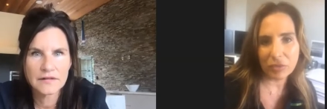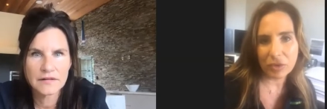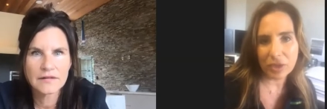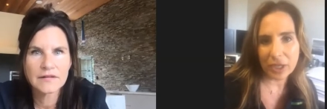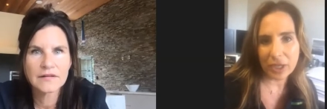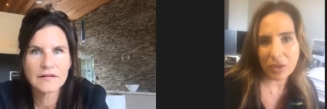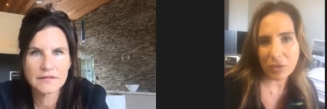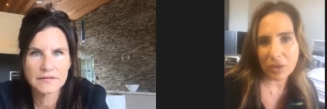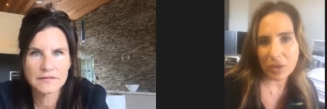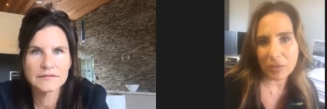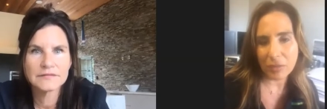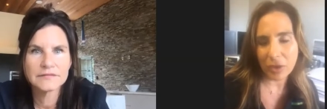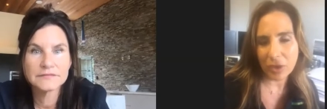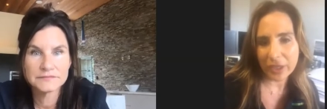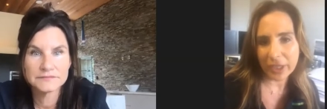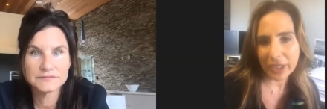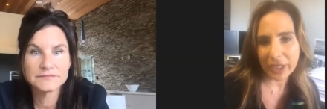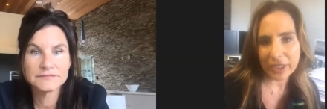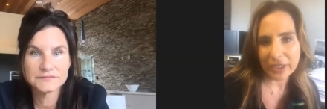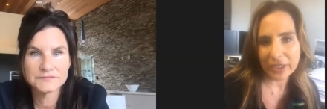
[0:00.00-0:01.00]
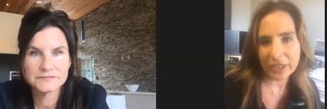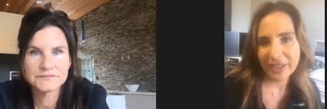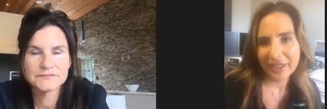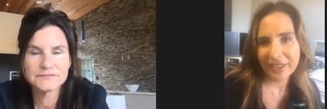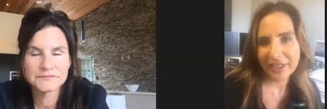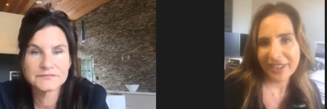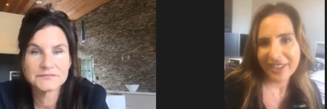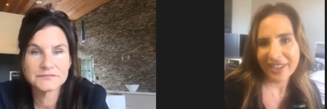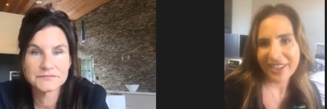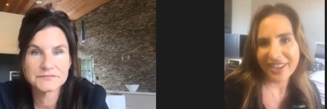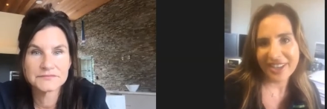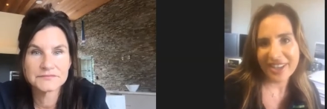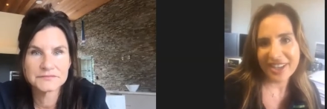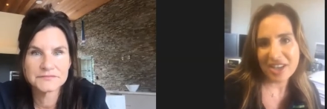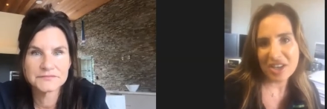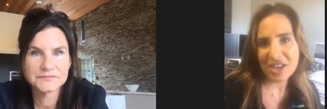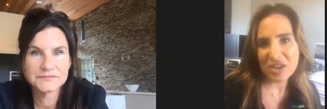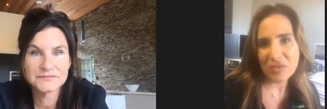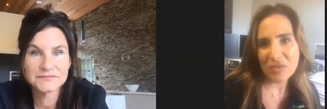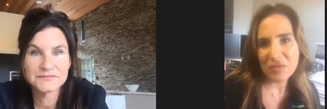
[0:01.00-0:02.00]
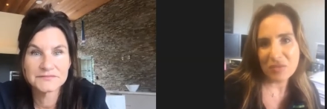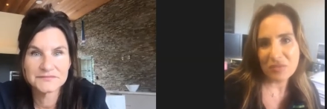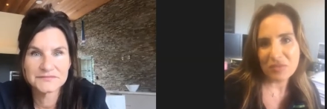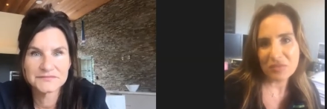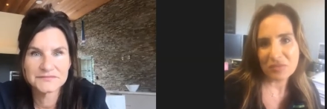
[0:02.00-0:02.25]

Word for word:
Speaker 1: they go on the market. Um,